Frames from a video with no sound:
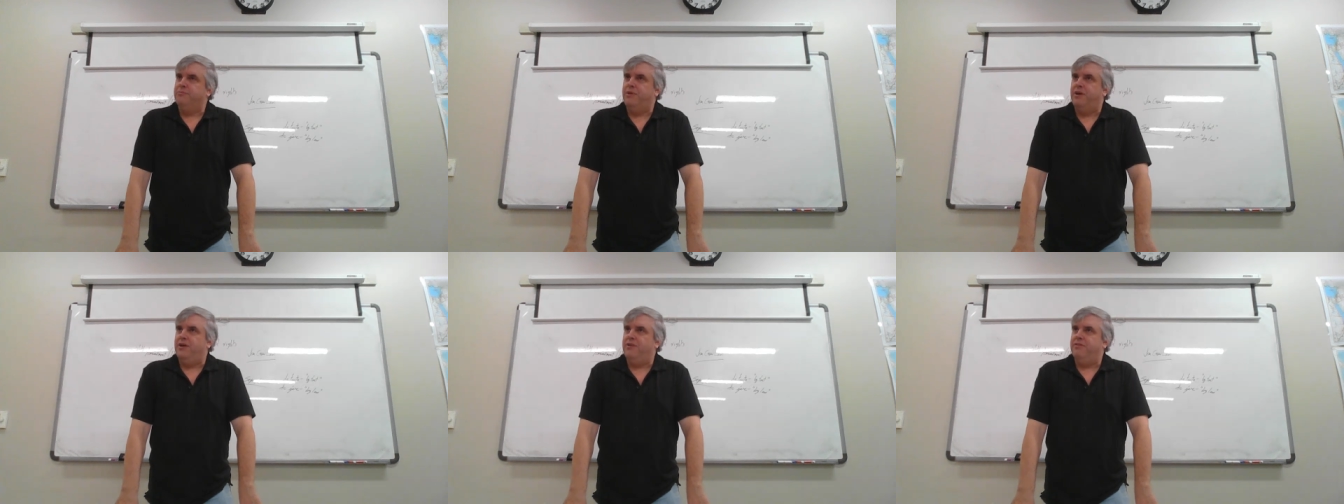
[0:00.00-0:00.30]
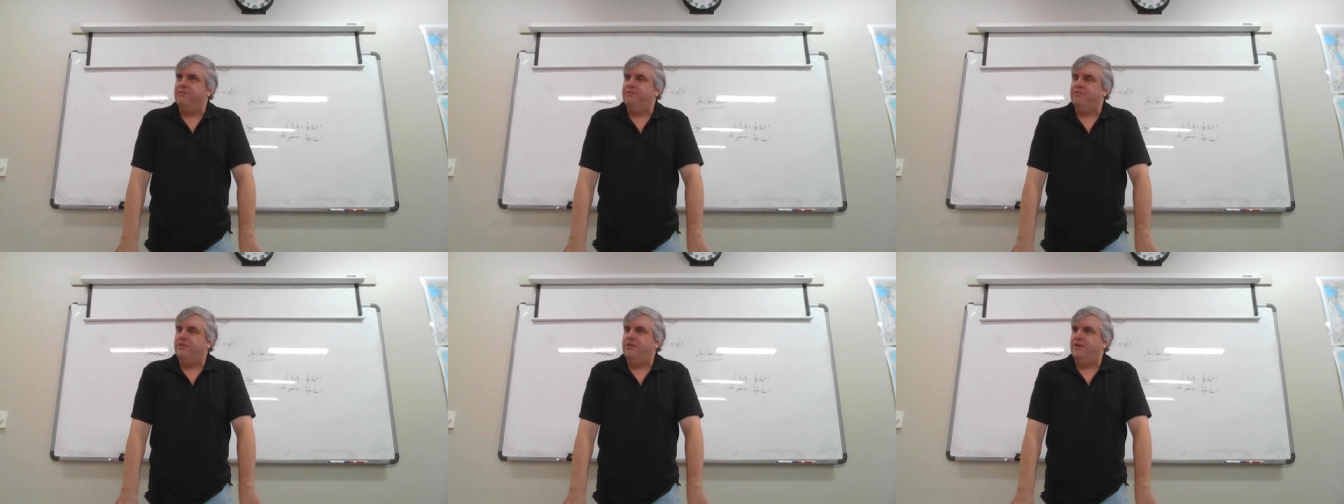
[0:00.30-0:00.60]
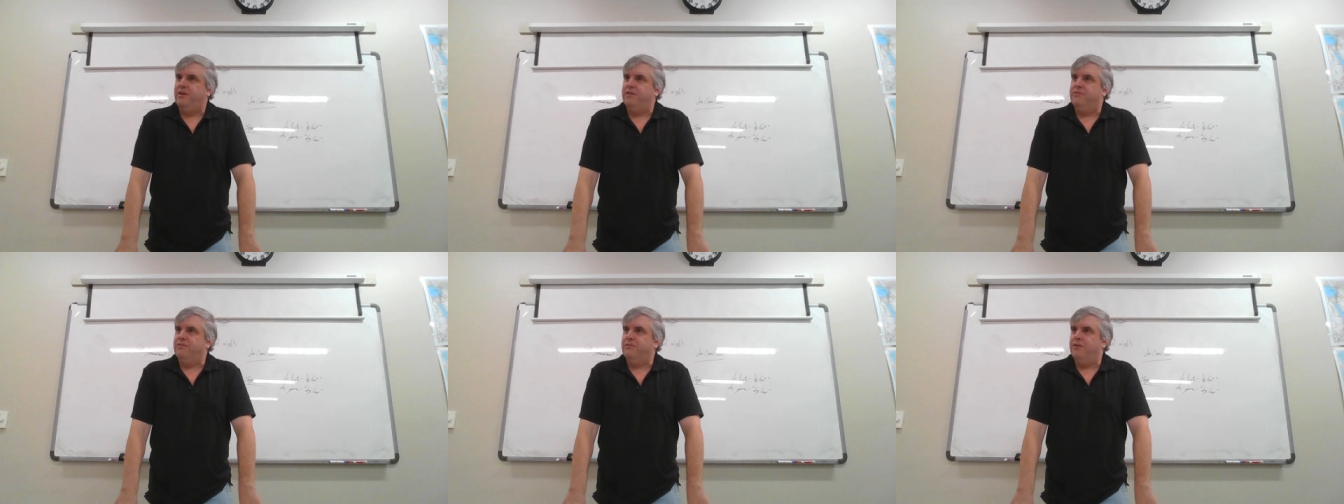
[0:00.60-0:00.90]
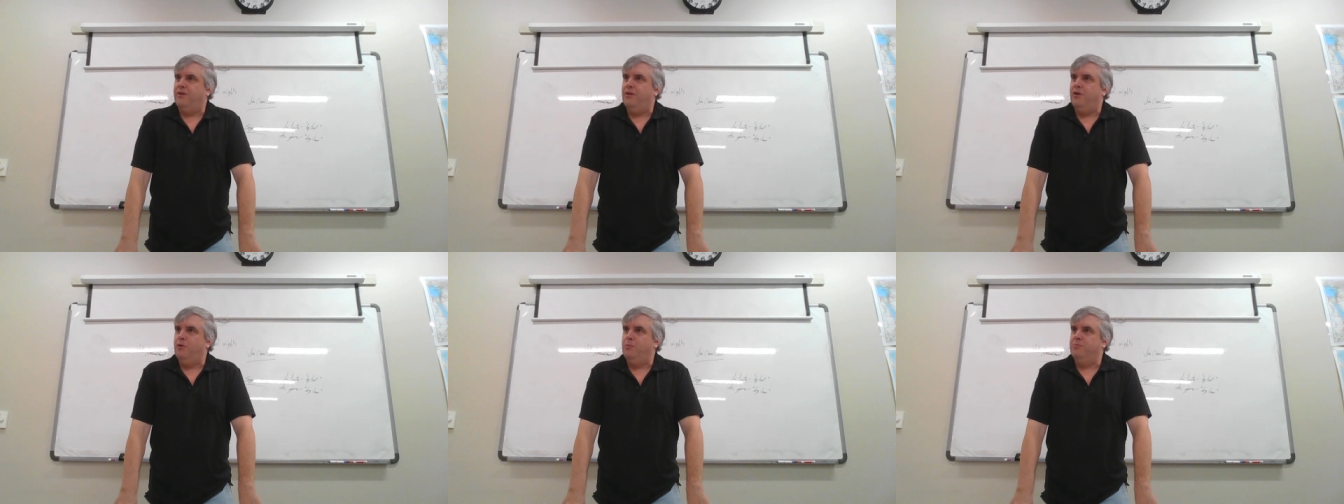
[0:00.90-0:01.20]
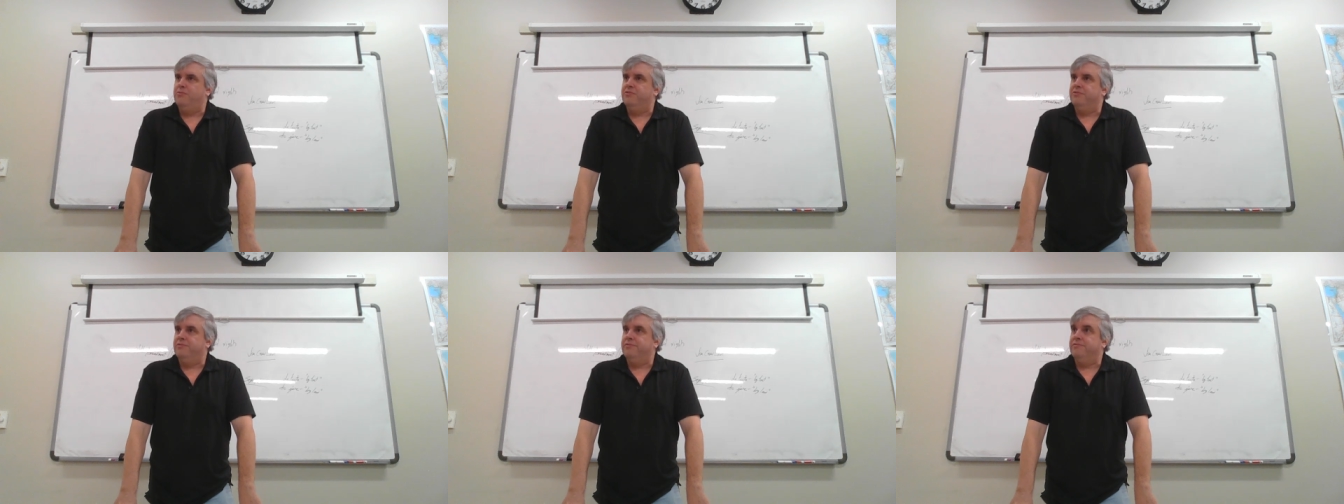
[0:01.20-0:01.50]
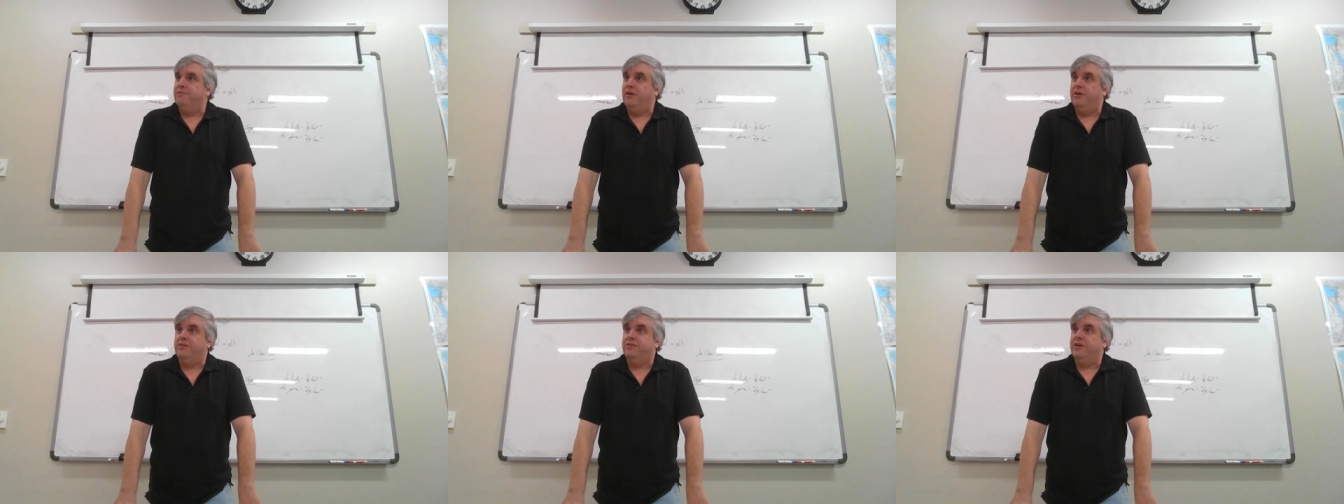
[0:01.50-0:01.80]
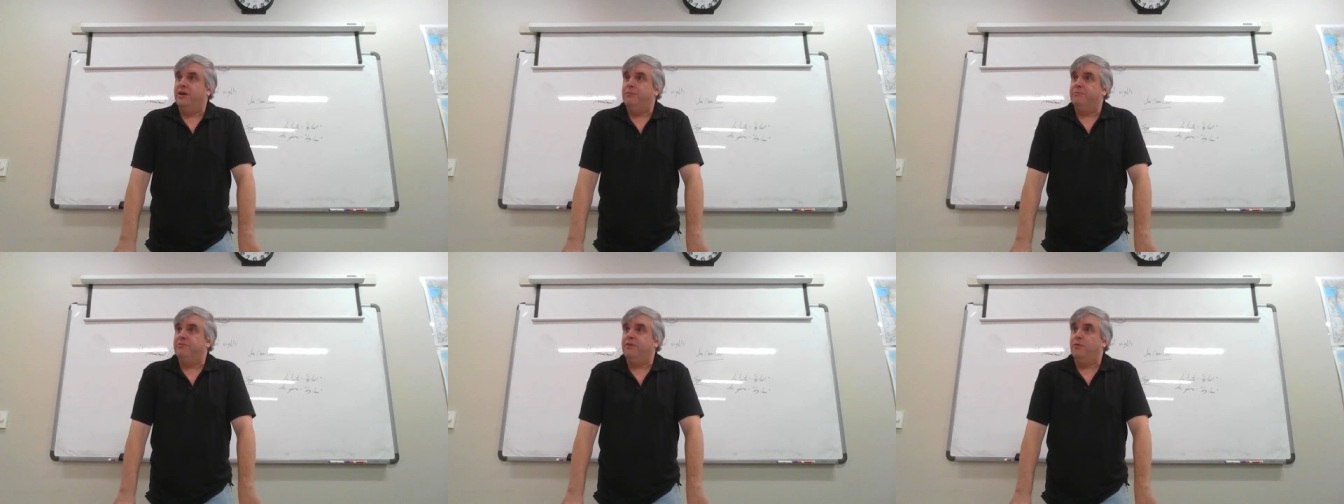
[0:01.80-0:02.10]
them out of, out of their homes, and a lot of
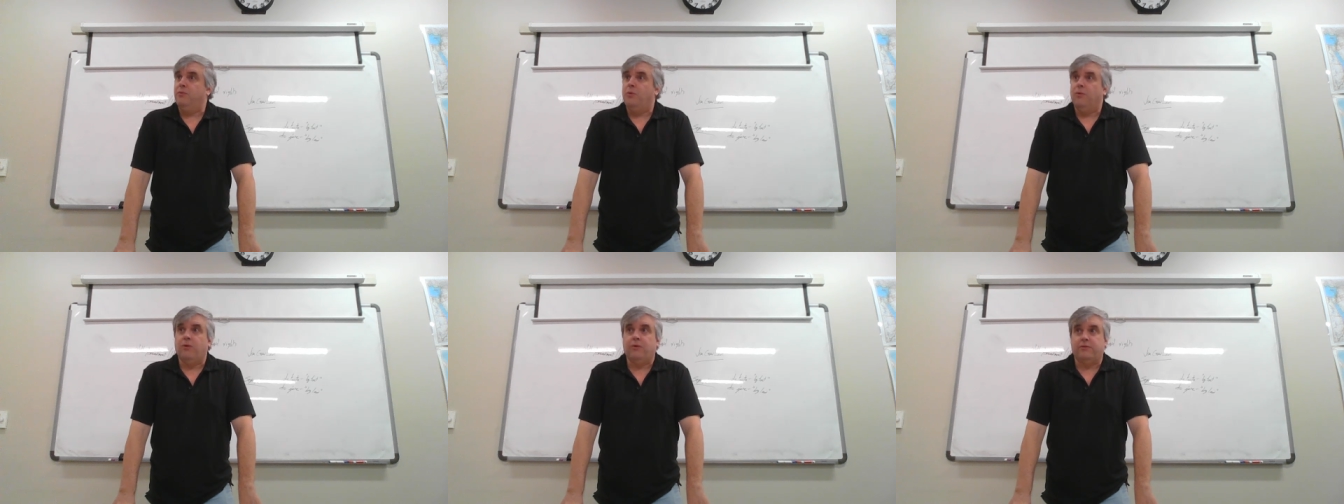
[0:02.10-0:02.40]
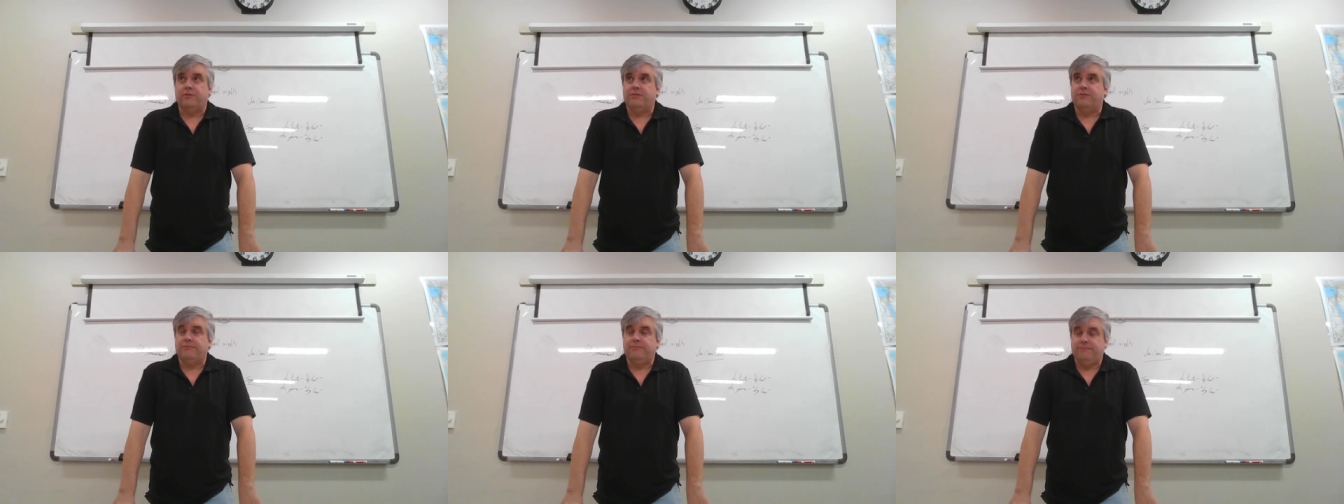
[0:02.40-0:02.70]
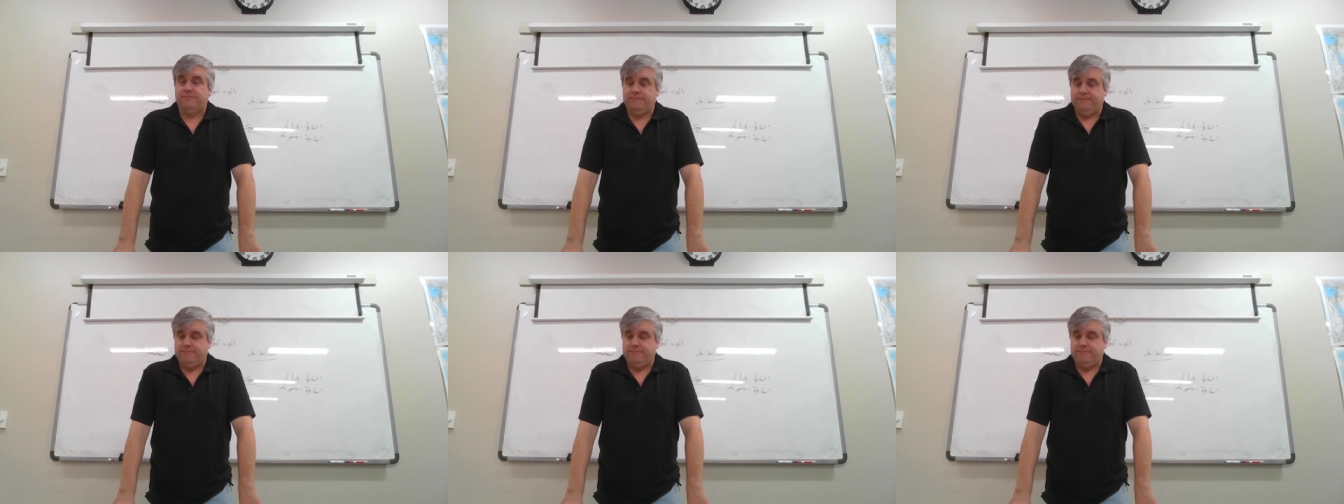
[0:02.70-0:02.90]
times that worked.